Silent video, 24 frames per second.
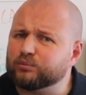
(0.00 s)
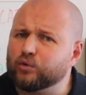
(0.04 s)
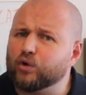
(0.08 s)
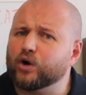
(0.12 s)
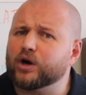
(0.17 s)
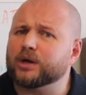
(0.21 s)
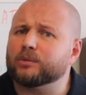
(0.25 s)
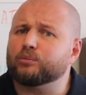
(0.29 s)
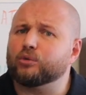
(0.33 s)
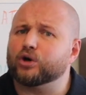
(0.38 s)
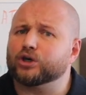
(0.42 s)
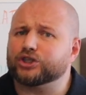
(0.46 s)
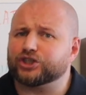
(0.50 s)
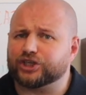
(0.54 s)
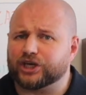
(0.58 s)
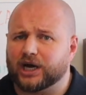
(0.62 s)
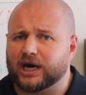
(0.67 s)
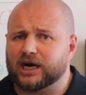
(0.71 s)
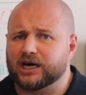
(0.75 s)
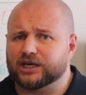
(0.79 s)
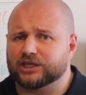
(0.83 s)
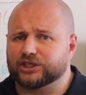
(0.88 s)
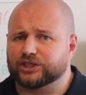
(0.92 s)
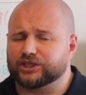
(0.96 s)
more and more
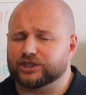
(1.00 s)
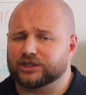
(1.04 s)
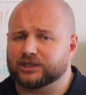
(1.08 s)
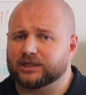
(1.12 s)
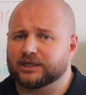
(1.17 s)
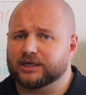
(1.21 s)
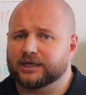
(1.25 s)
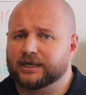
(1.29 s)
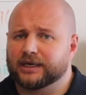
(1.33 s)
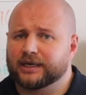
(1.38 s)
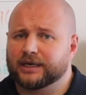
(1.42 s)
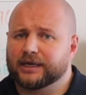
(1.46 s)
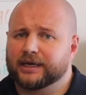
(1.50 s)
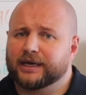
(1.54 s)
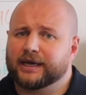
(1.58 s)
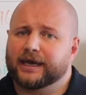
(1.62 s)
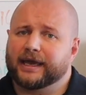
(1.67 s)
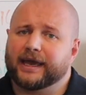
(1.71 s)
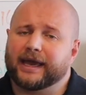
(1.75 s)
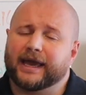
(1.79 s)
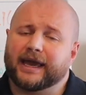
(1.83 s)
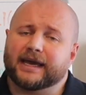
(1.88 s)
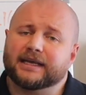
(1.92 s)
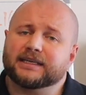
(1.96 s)
challenging.
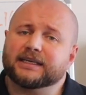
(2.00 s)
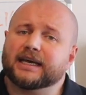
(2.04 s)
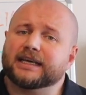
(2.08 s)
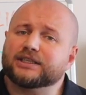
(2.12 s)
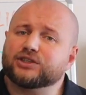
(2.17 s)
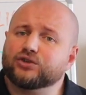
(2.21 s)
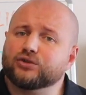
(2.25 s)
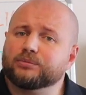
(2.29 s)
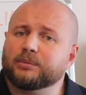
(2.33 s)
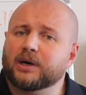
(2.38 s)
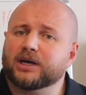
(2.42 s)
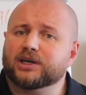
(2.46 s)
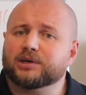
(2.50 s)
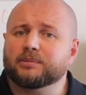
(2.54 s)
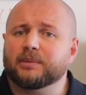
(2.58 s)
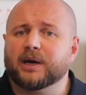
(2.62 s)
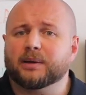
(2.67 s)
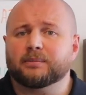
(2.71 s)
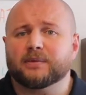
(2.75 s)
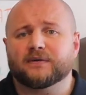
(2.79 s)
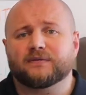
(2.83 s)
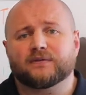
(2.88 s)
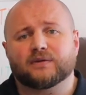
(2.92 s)
And as you might remember